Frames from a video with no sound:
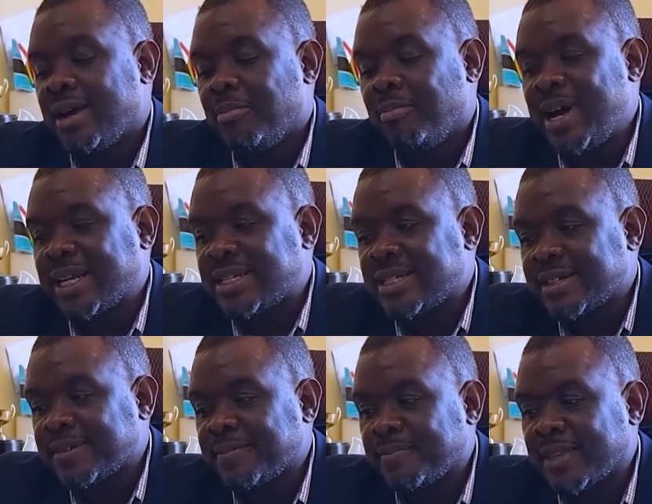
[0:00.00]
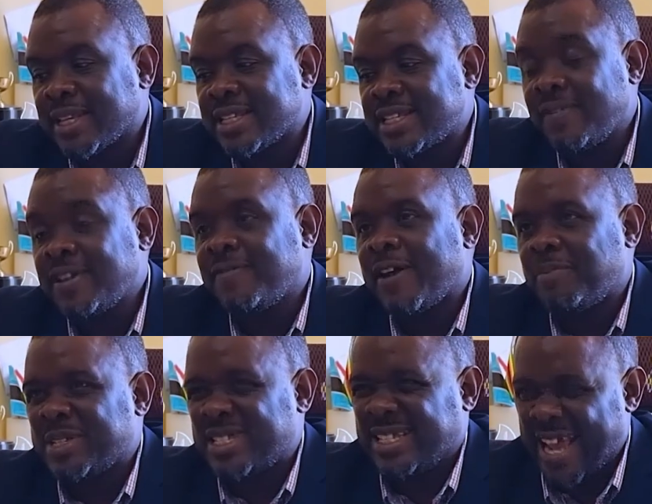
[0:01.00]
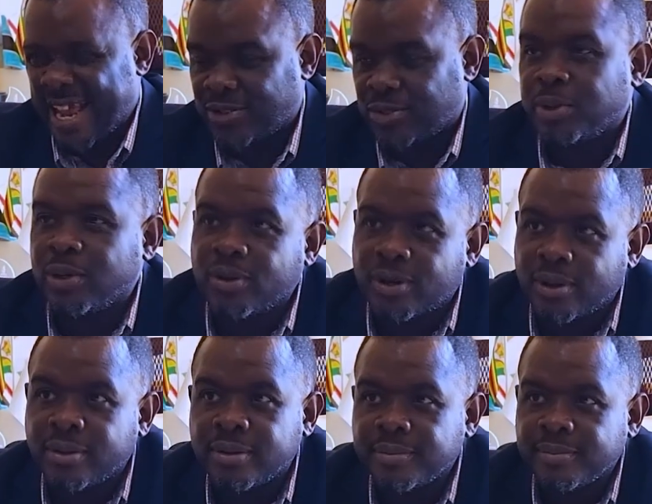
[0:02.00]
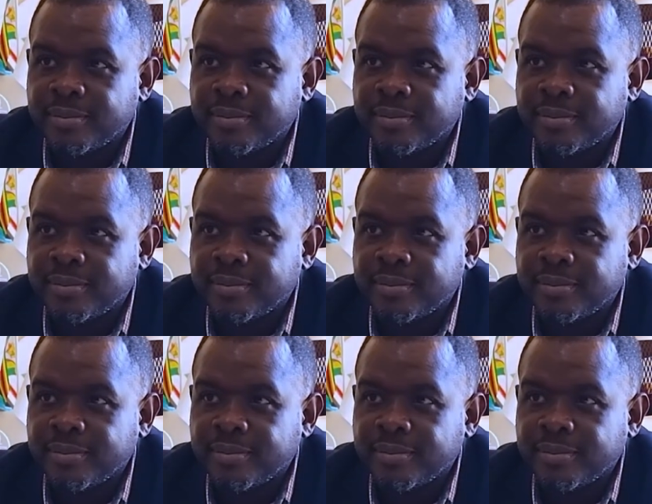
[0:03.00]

But 75% has to be local.